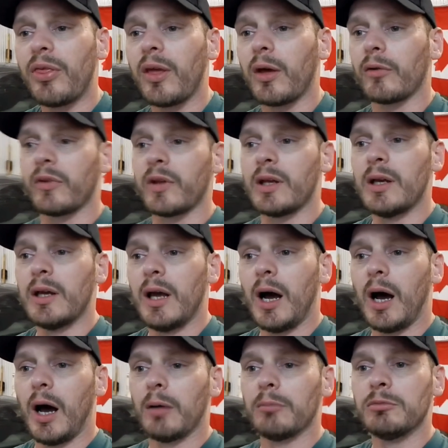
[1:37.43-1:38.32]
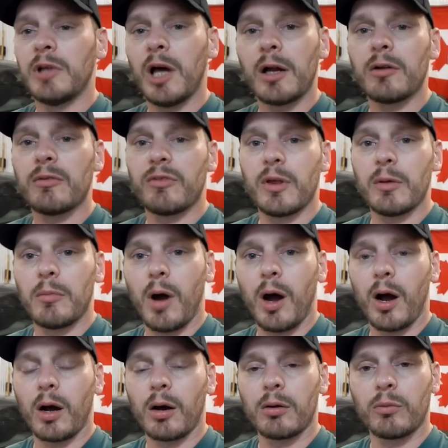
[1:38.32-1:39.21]
Hildy. None of
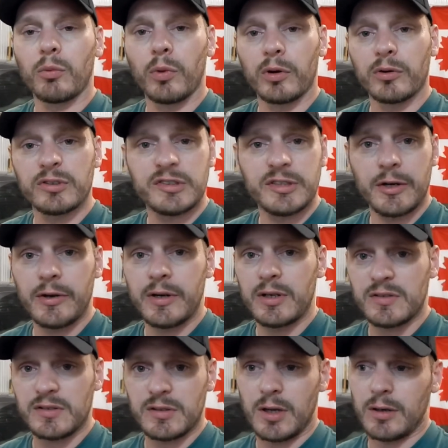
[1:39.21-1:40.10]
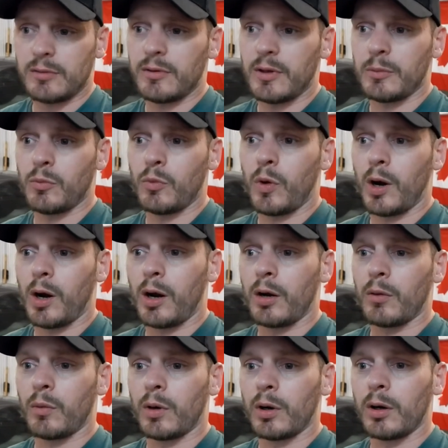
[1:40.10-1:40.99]
them were serious. None of them
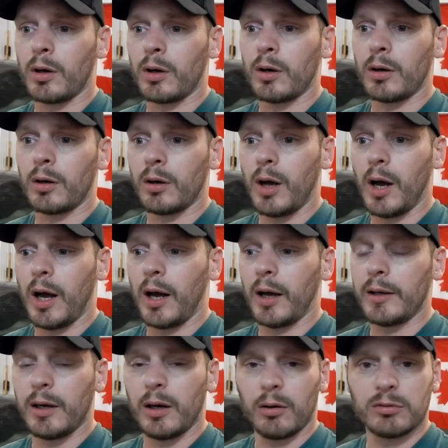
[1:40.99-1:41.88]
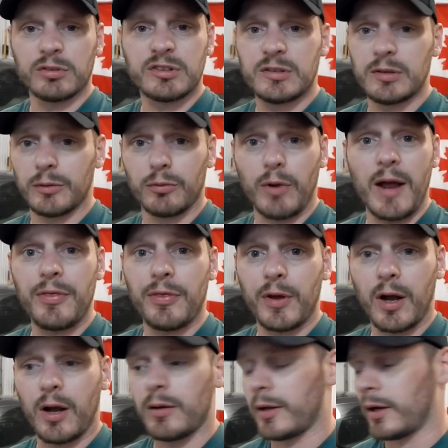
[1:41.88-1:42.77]
were you
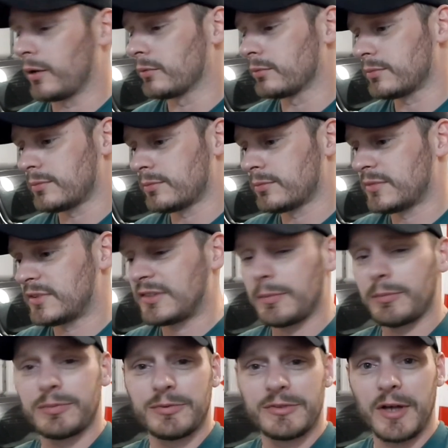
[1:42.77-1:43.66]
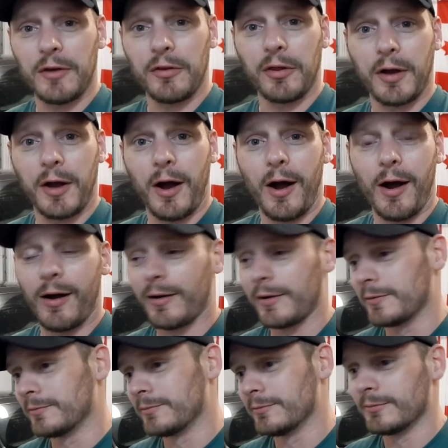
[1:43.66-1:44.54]
know, sell the
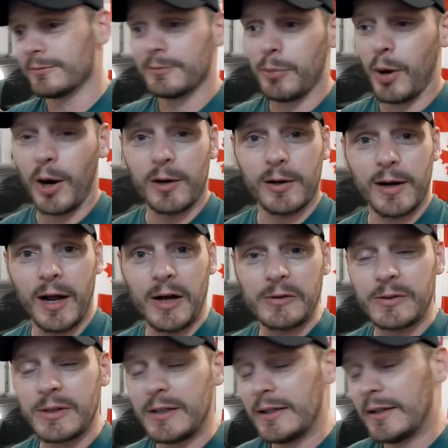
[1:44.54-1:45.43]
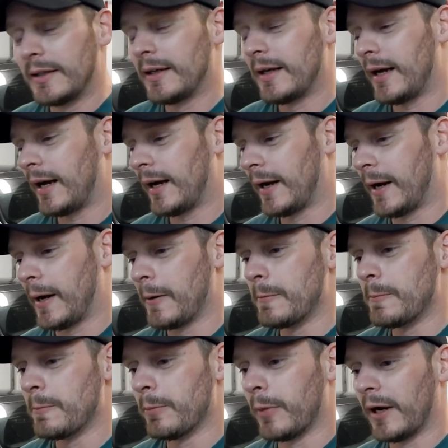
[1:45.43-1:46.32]
car and part it out,
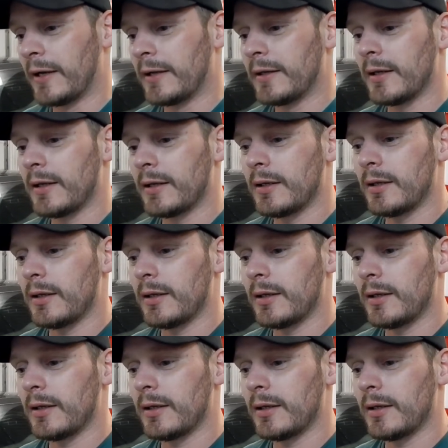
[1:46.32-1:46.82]
but